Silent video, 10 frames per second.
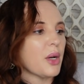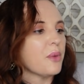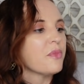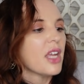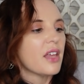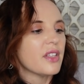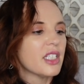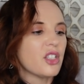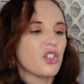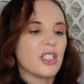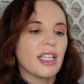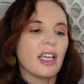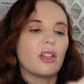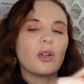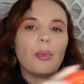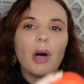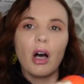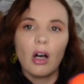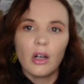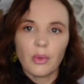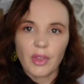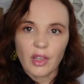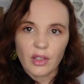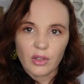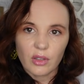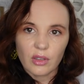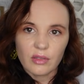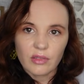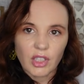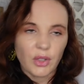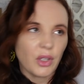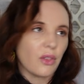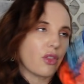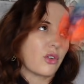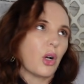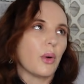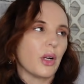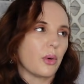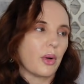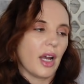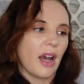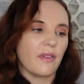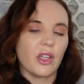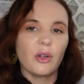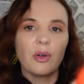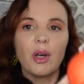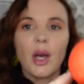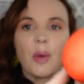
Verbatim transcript: So this is just like a little ball with a little, you know, you can throw it or have you.